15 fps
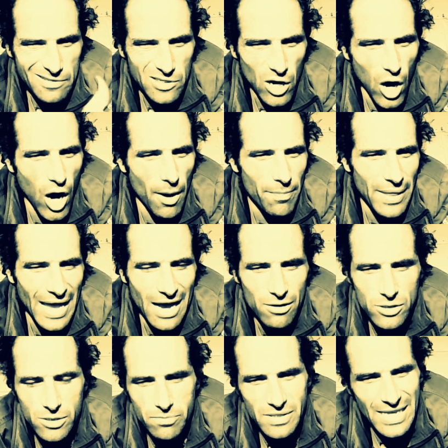calm
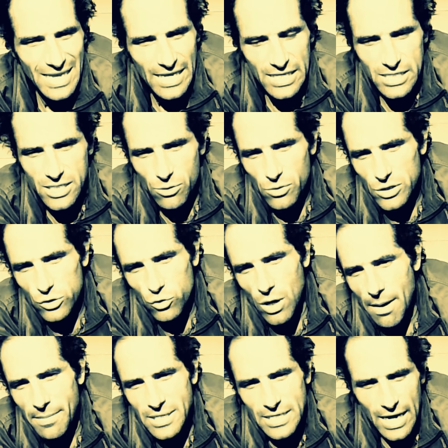down some kids who are
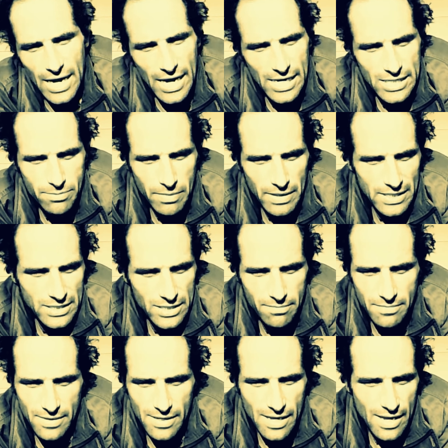traumatized by
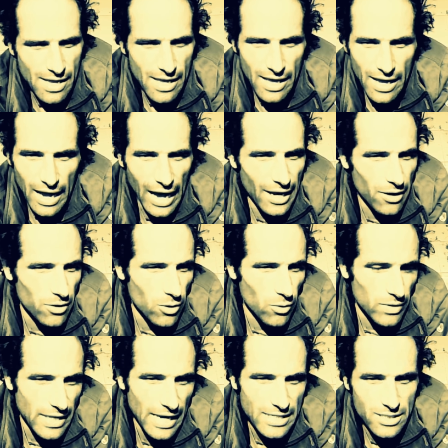some I don't know
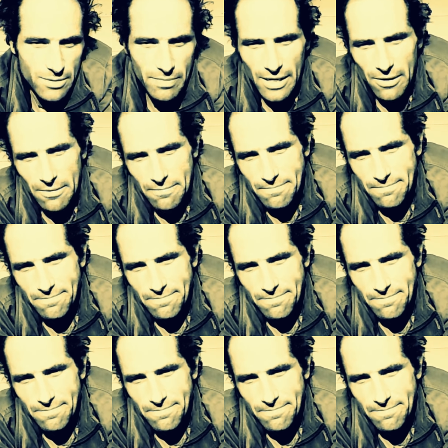what that's about.